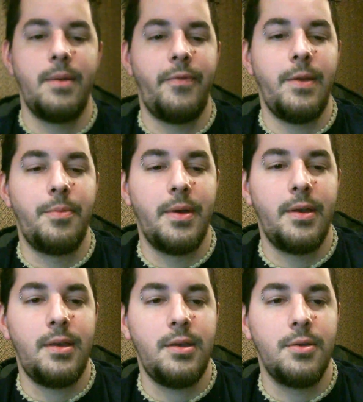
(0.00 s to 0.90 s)
I'm vaping my
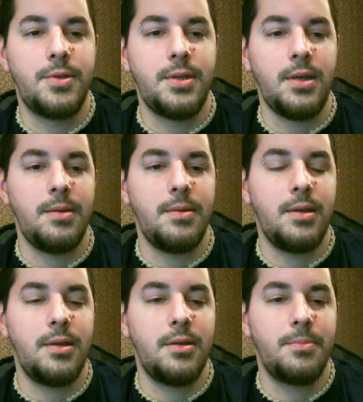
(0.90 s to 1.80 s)
eGo-C,
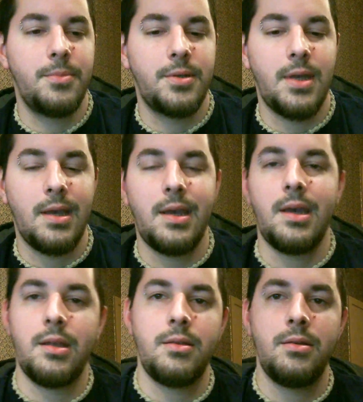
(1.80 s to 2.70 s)
I'm just like,
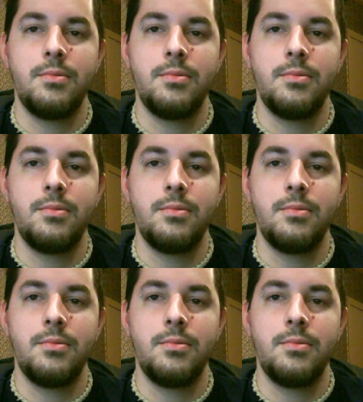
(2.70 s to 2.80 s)
yeah,